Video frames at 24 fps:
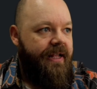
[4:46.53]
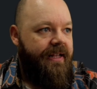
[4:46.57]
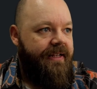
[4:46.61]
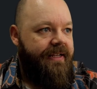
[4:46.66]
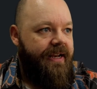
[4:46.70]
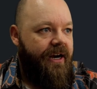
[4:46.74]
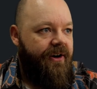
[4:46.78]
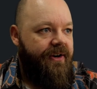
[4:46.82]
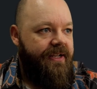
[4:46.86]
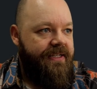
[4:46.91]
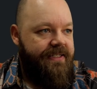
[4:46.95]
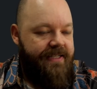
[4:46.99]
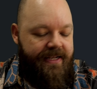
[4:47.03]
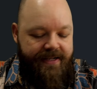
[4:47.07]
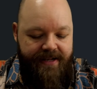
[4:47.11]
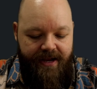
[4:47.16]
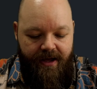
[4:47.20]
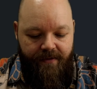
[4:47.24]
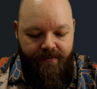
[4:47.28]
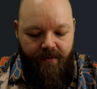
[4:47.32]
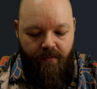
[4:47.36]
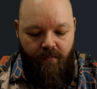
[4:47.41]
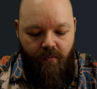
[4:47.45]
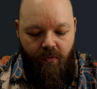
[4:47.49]
There is
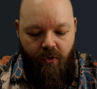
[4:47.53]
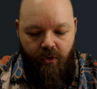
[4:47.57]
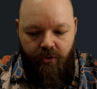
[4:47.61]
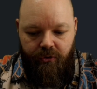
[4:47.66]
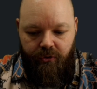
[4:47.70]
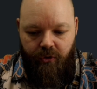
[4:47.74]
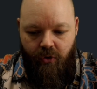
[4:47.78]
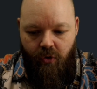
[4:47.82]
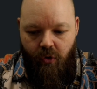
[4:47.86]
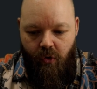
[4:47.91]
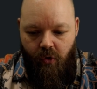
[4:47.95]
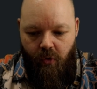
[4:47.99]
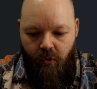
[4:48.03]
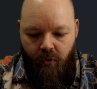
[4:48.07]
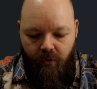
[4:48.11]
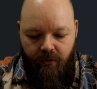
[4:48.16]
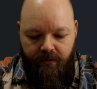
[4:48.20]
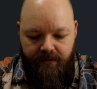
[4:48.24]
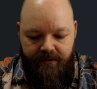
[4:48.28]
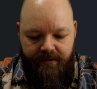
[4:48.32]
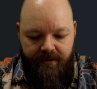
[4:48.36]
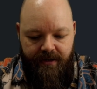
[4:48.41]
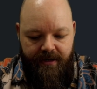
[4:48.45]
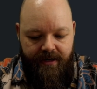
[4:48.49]
another one
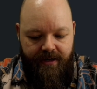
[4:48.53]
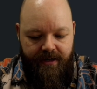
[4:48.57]
called